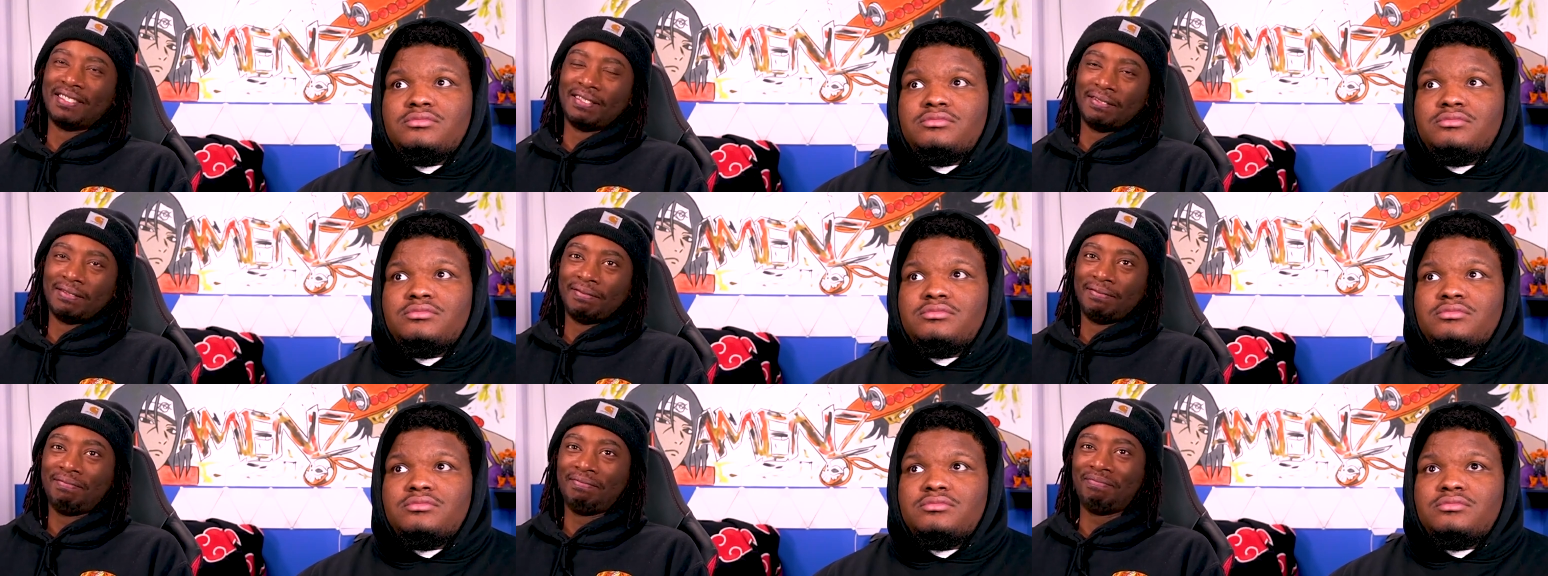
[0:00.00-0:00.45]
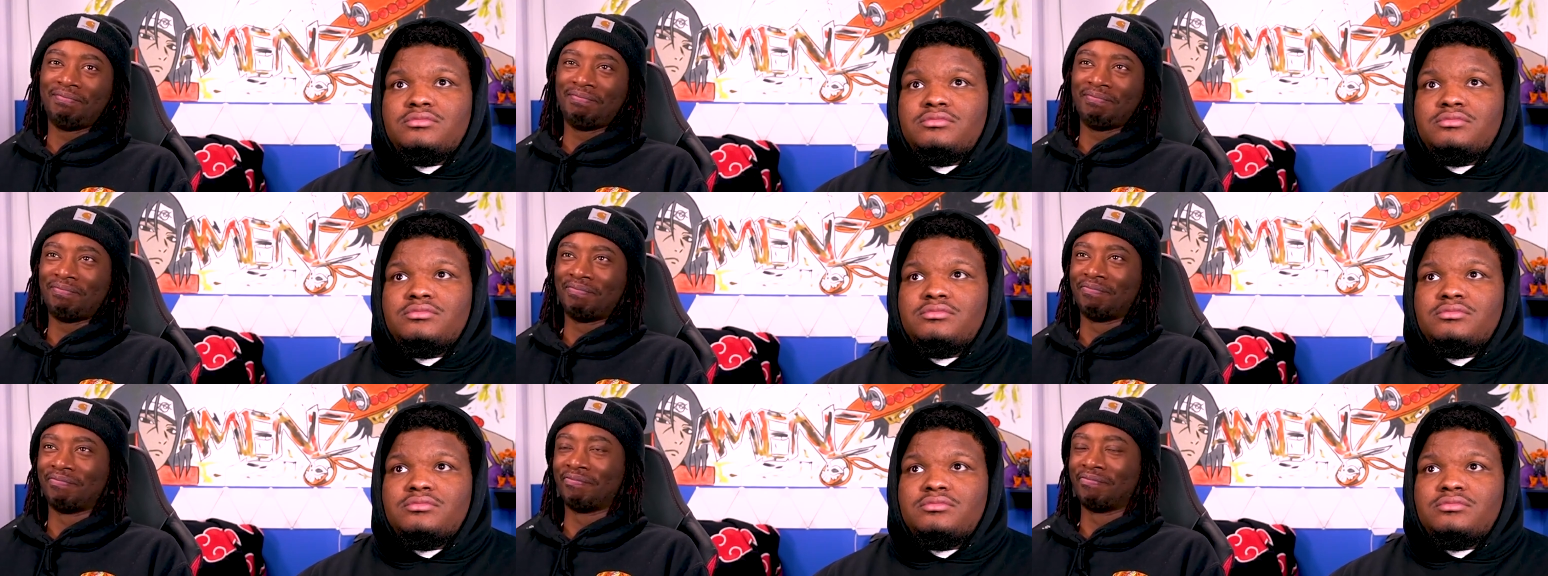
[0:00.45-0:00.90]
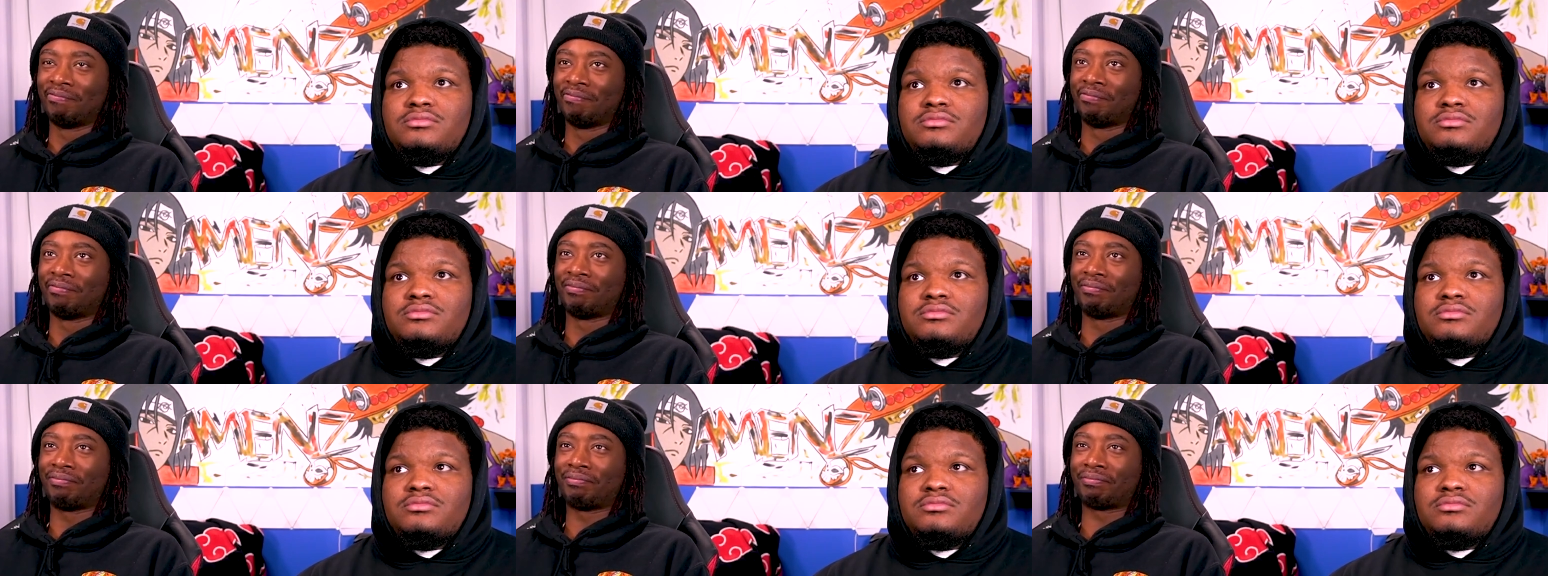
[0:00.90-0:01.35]
Speaker 1: This is Vi.
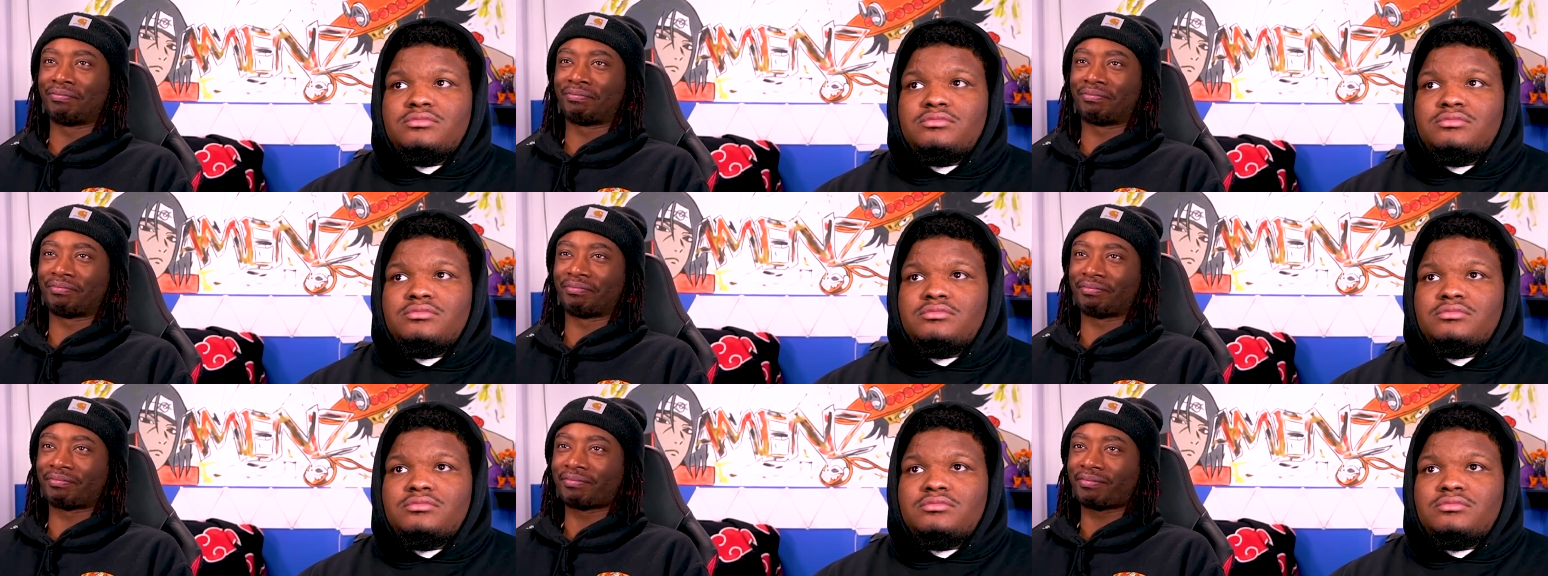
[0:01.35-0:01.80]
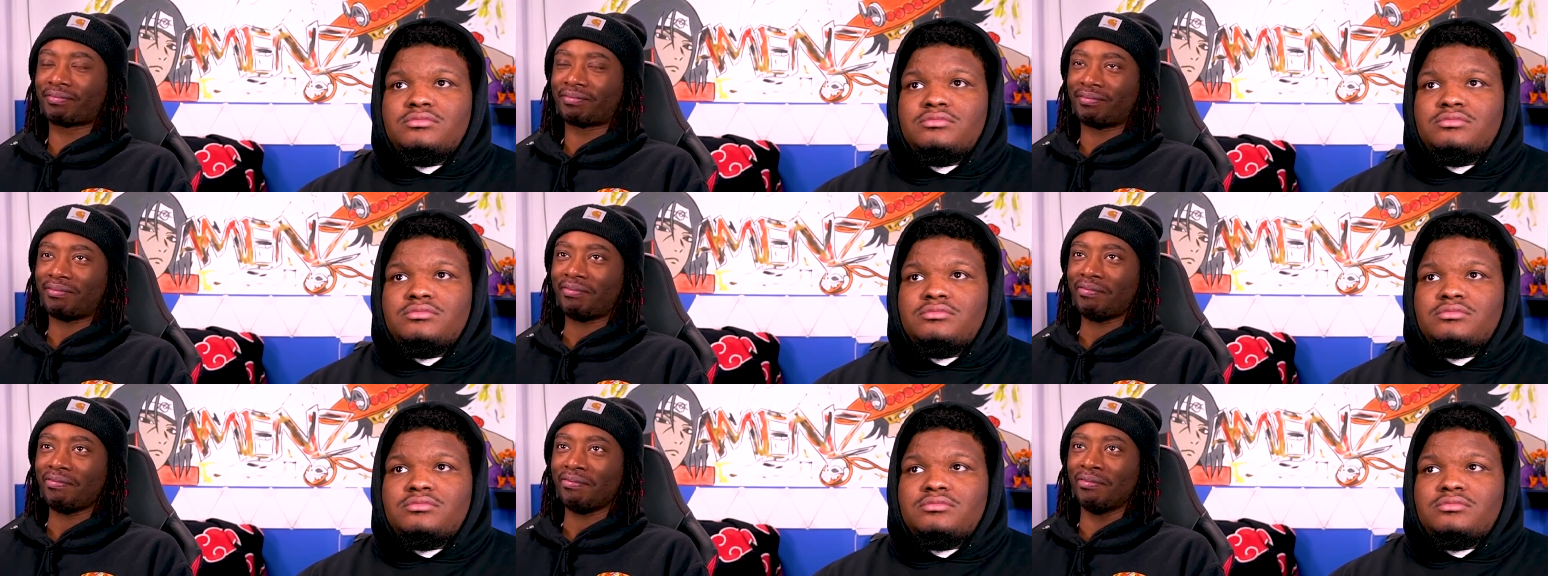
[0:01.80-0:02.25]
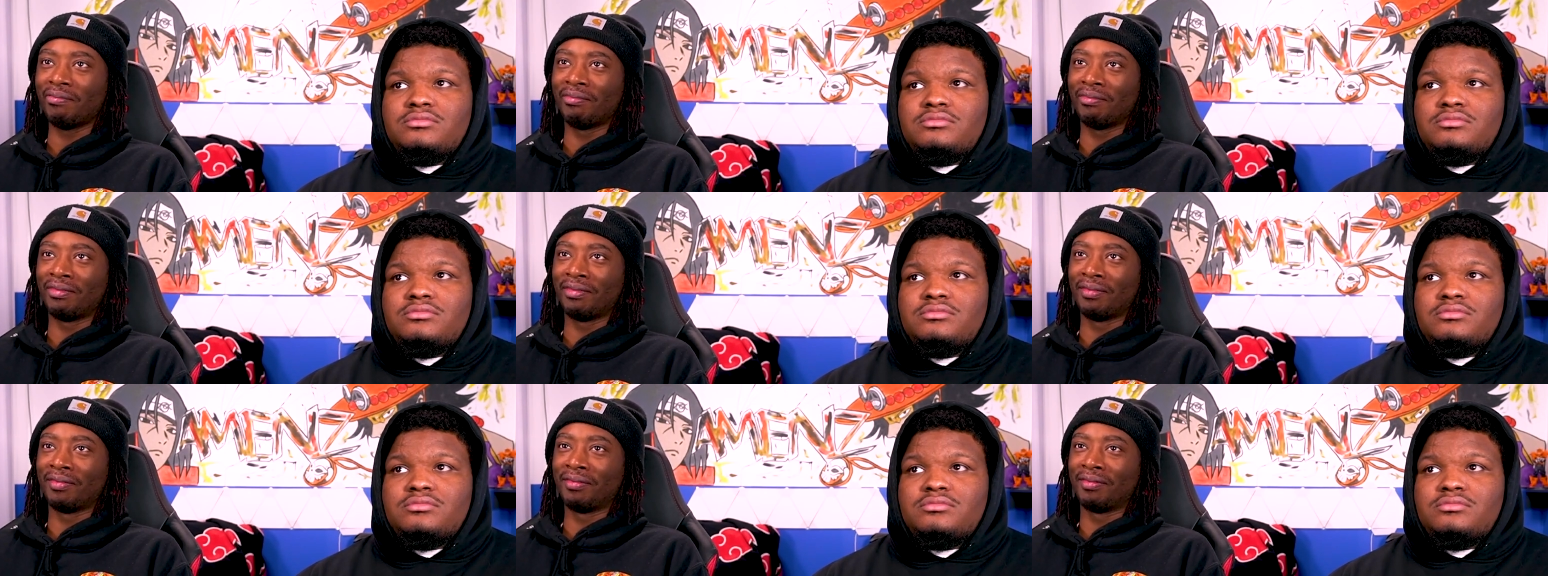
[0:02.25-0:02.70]
She's from the
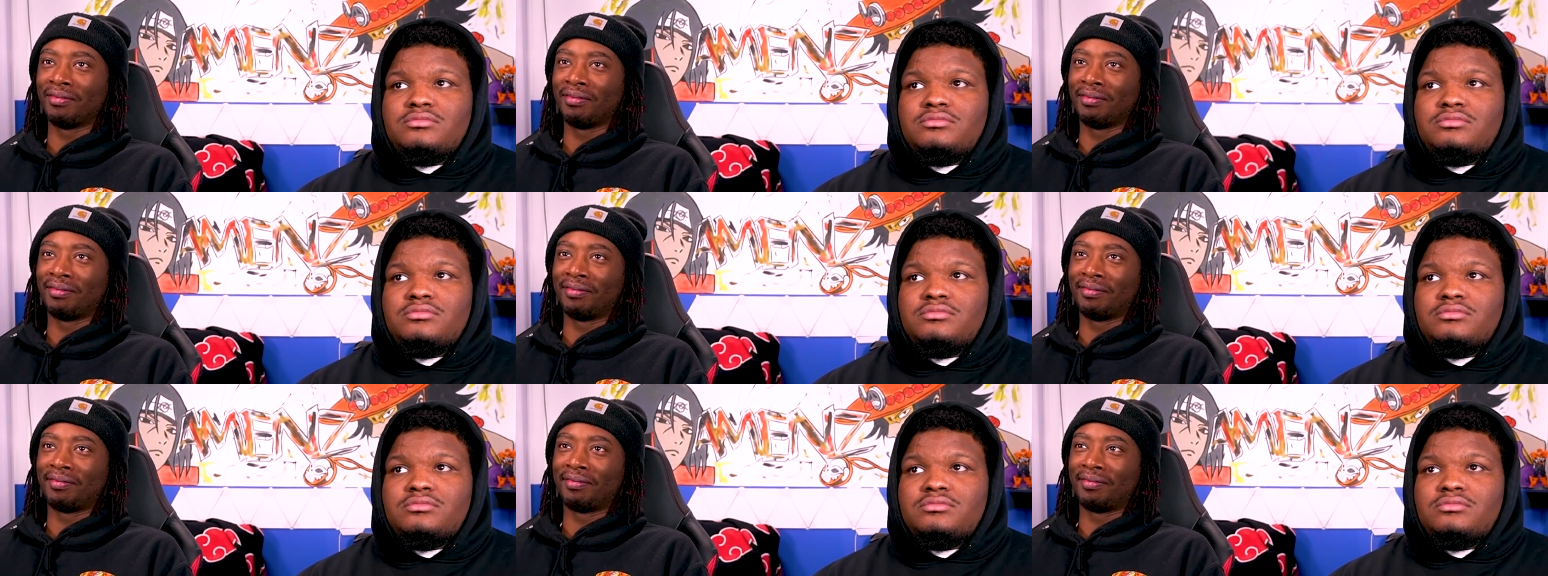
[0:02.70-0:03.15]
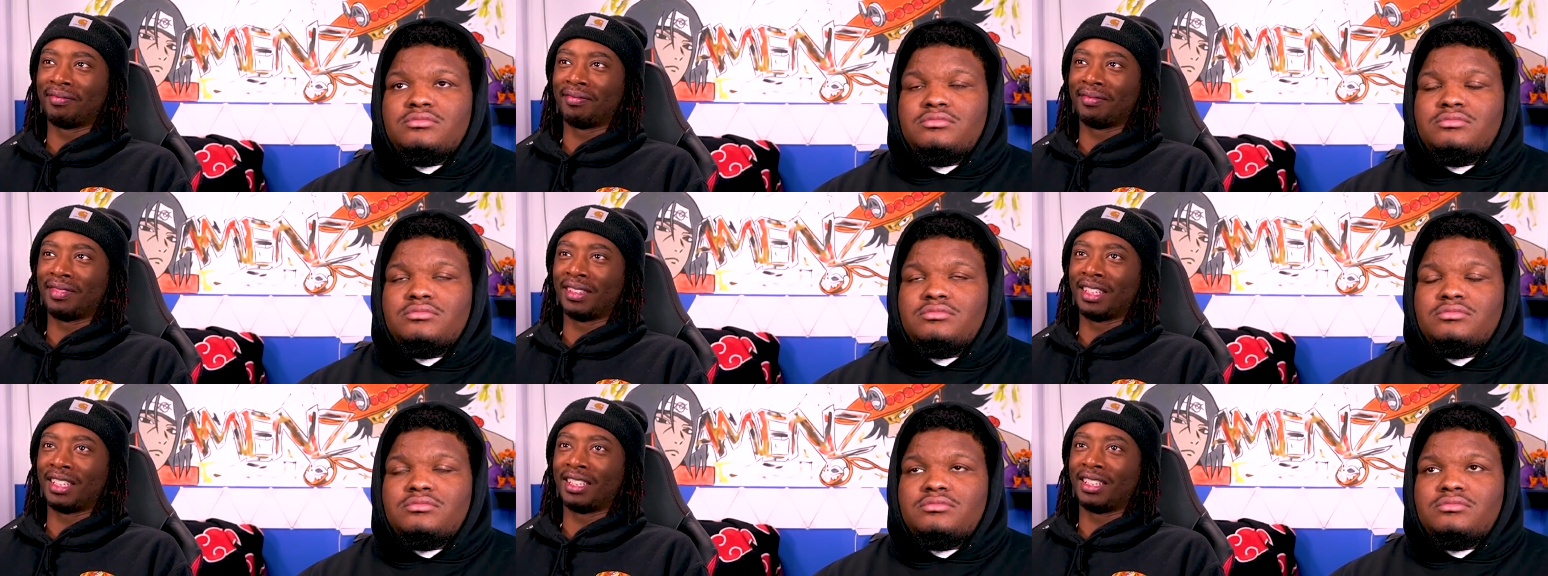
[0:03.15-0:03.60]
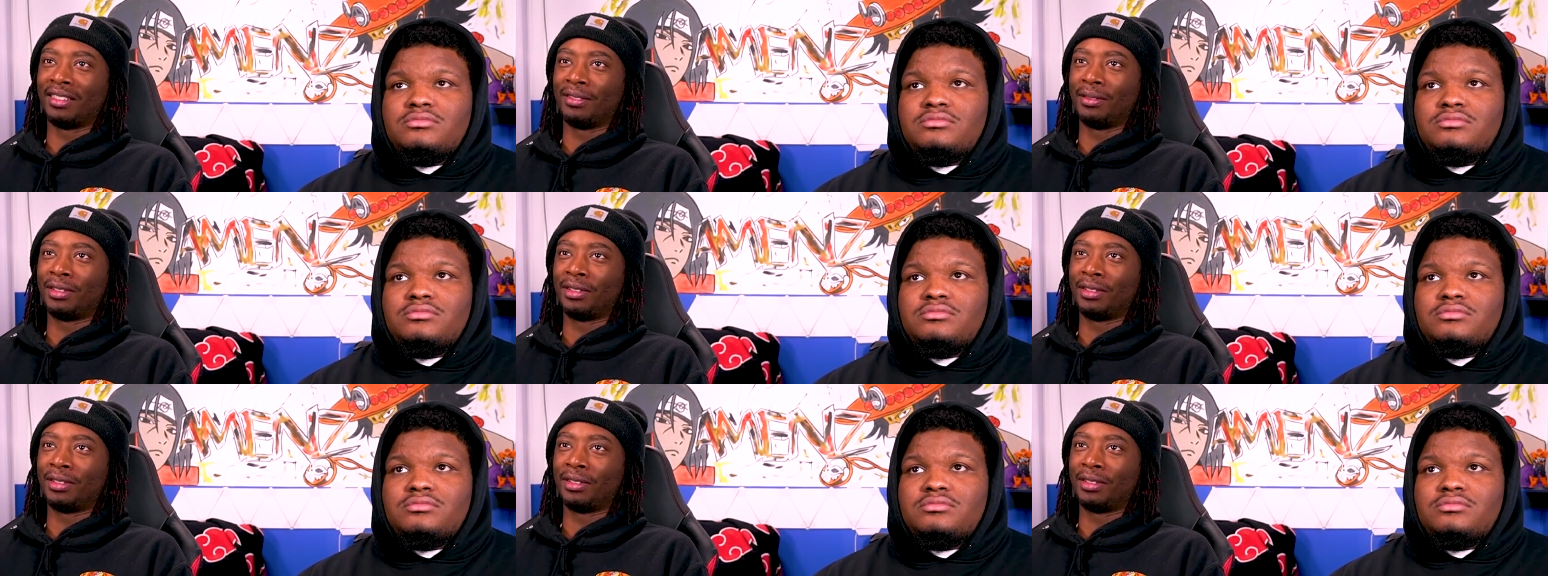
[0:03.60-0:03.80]
Undercity. You